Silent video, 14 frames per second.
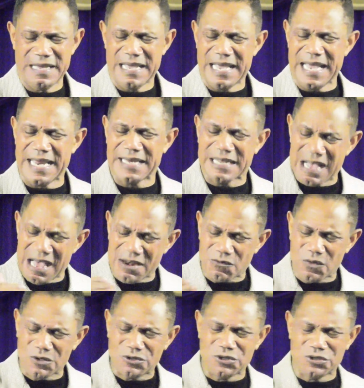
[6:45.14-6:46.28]
And God
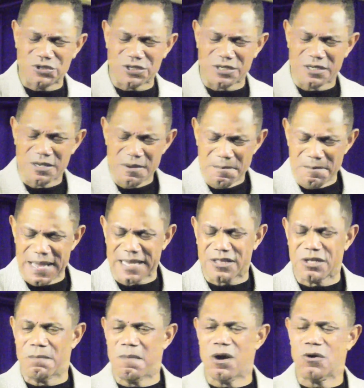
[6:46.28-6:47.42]
wants you to make
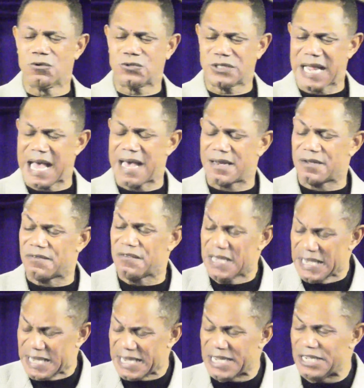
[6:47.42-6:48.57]
the most out of
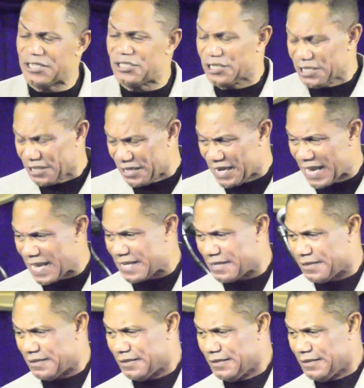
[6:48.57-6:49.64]
each day.